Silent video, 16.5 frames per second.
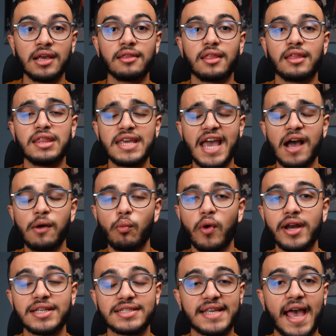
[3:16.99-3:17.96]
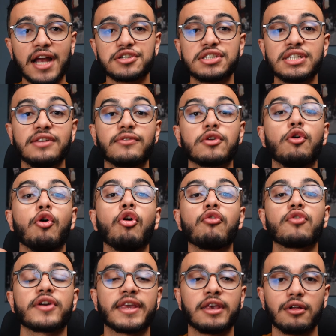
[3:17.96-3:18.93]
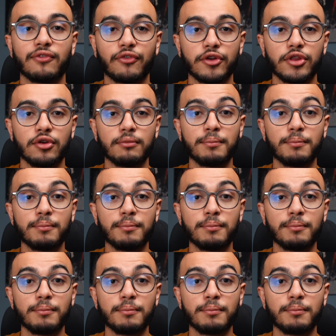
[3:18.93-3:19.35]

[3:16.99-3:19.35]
then the M1 is actually even overkill for you.